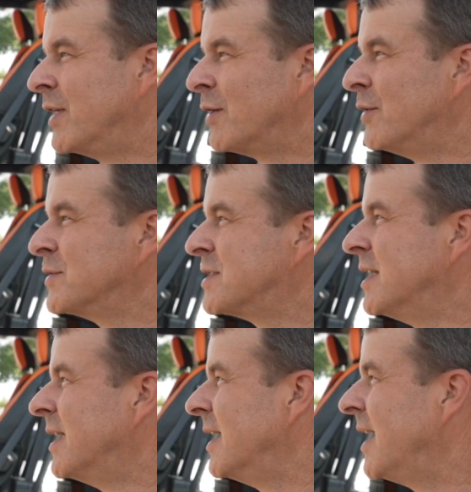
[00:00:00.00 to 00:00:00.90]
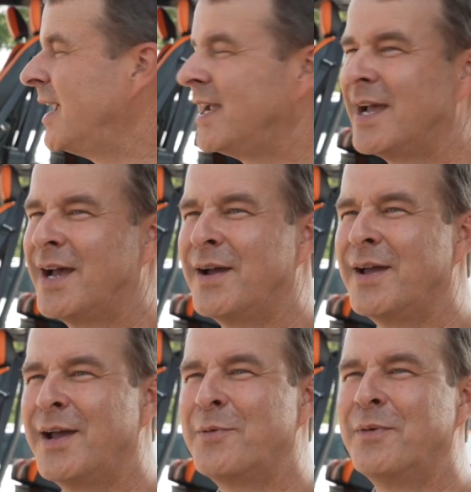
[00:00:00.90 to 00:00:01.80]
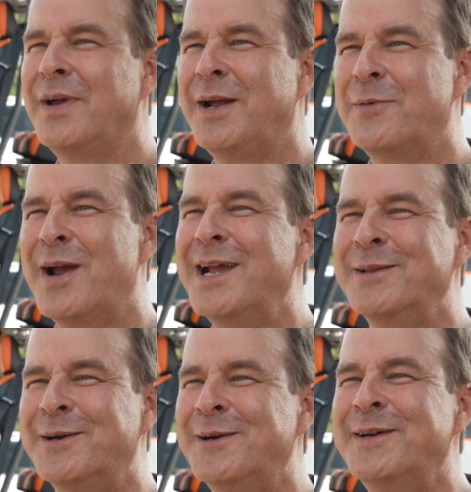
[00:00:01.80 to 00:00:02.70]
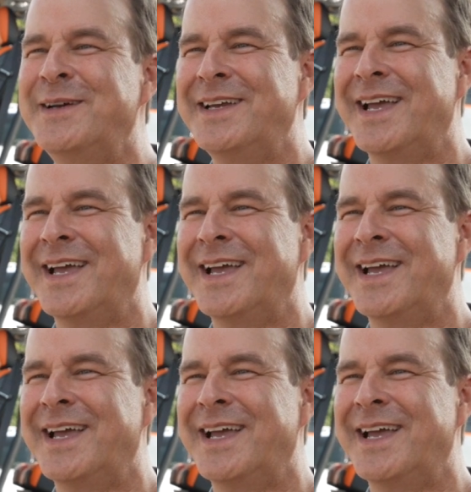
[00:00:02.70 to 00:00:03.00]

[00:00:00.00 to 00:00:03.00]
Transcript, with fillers: There goes a Wrangler,